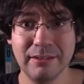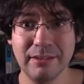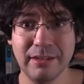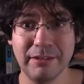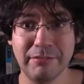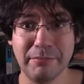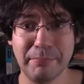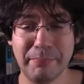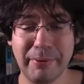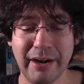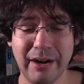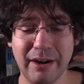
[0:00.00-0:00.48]

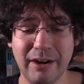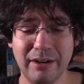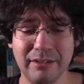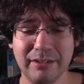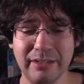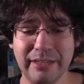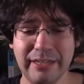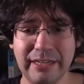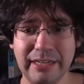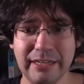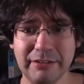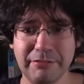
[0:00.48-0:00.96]

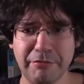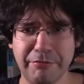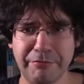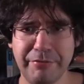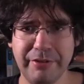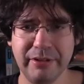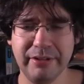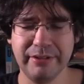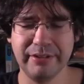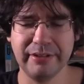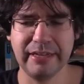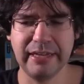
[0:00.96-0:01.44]
apparently, I have a
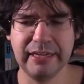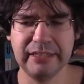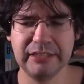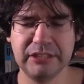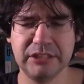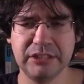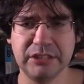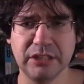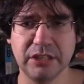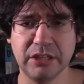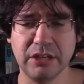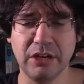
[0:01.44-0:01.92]
feeling that
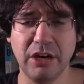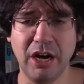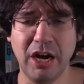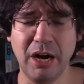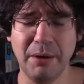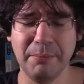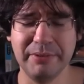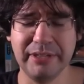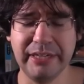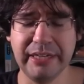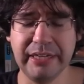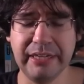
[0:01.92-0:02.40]
it's a
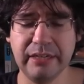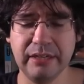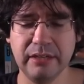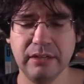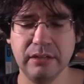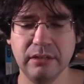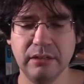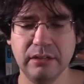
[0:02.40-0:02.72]
comedy.